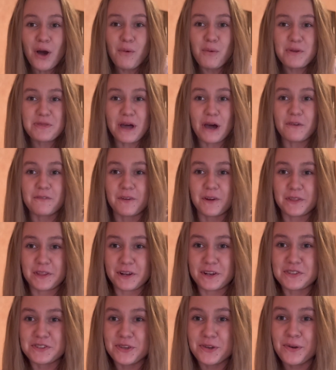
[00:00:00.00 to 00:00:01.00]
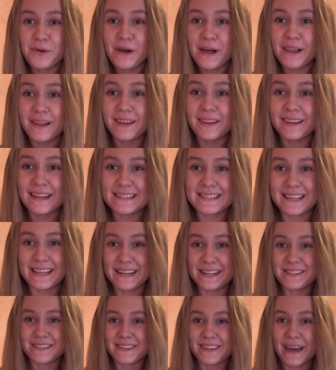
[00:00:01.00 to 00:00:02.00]
without further ado, let's get
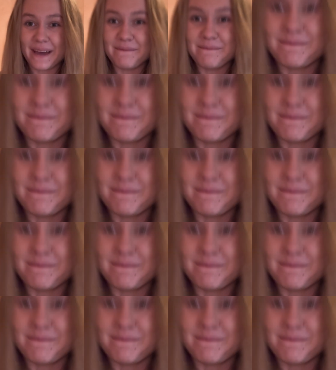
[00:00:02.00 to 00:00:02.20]
into them.